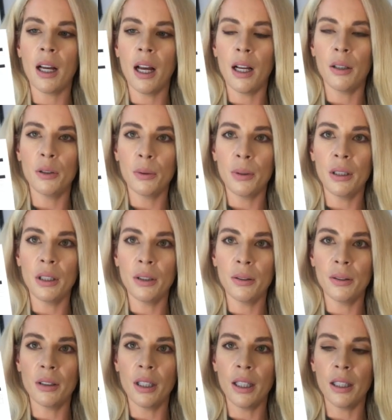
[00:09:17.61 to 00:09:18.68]
How do we
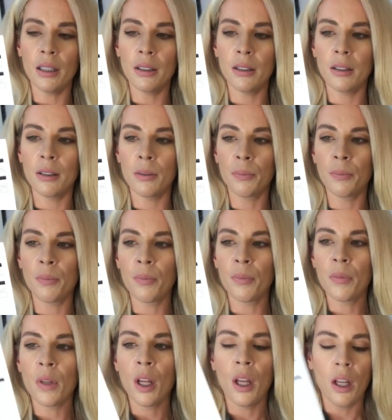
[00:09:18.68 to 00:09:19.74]
use this?
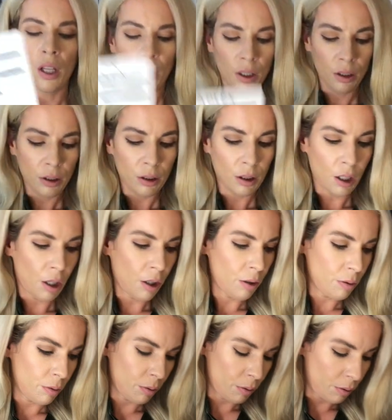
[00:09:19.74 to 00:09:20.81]
So
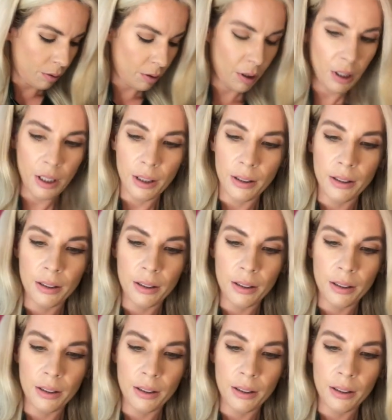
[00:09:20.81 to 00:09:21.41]
it